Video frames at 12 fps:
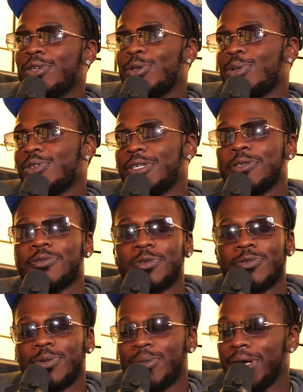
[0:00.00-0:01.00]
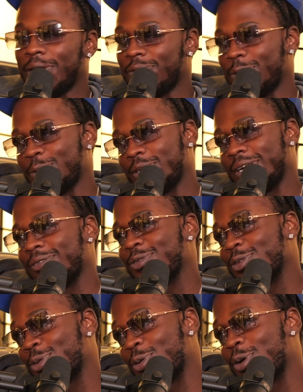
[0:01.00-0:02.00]
you know, sitting in front of a microphone and having
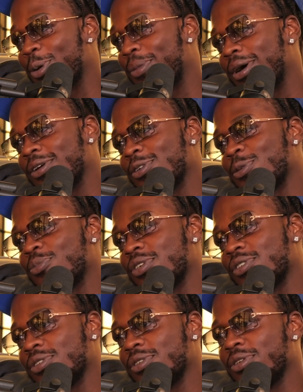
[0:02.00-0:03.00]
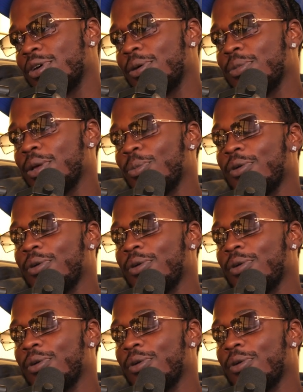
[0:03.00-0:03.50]
to talk about your expression, you know what I mean?